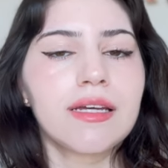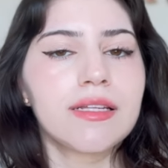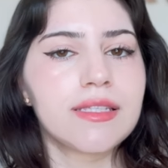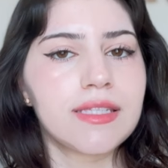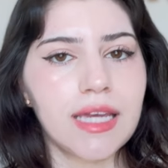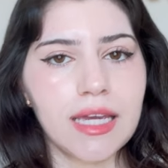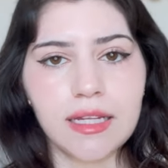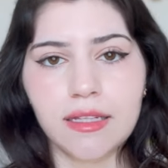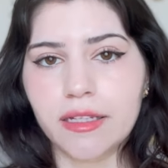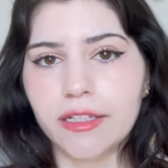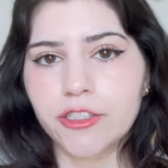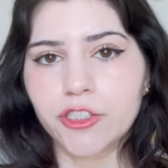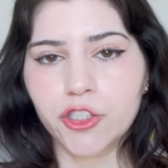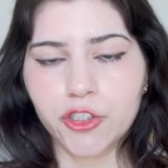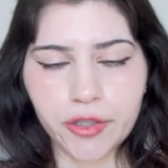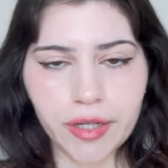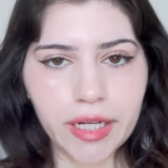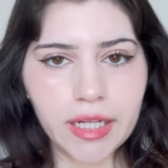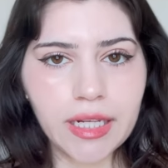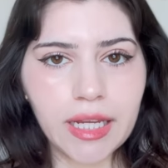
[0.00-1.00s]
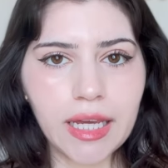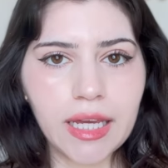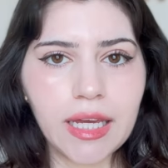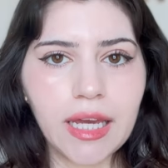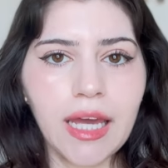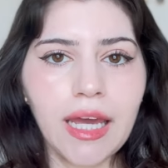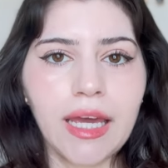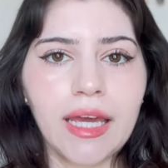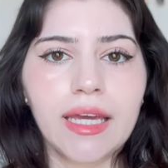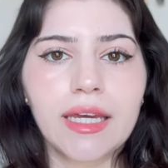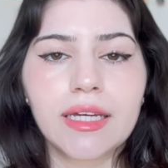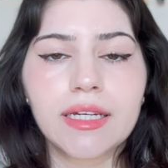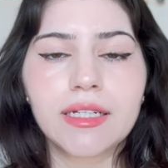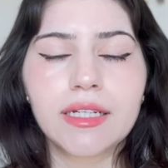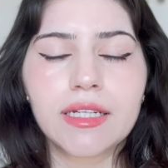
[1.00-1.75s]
daily training, and